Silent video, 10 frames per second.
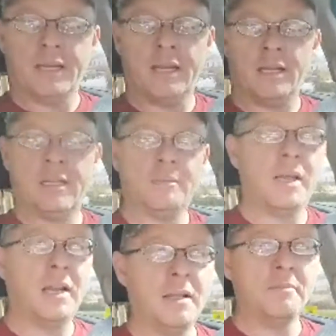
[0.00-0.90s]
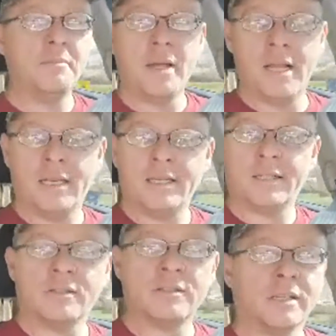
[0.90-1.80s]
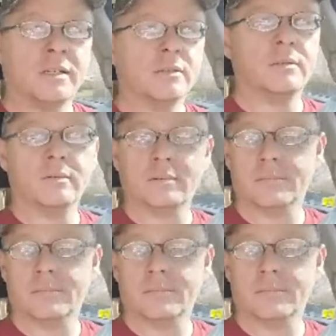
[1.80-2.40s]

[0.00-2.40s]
Many, many, many years ago.